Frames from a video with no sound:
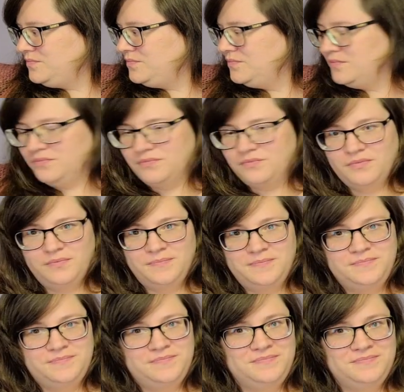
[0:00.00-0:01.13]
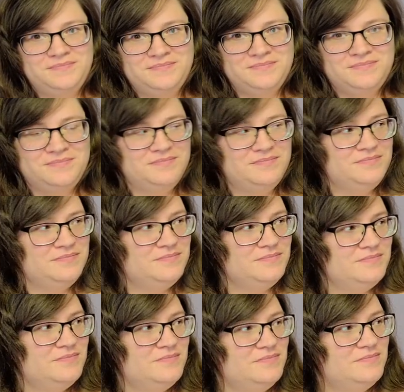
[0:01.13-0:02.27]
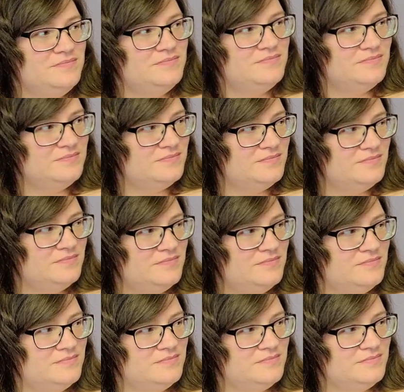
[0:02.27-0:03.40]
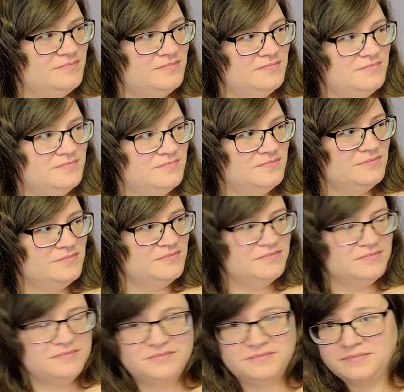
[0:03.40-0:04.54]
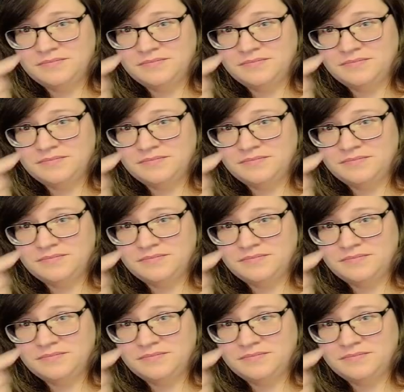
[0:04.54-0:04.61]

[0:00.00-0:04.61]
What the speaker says: (silent)